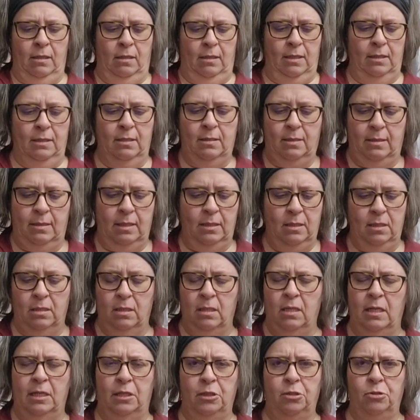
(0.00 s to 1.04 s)
This is
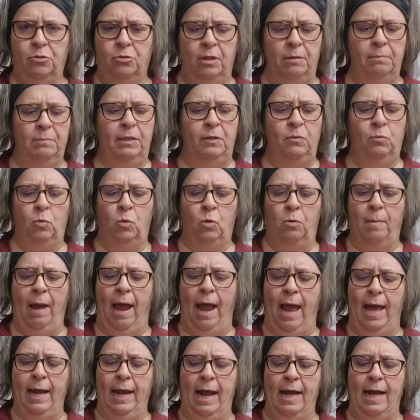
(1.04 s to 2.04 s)
an extremely warm hat.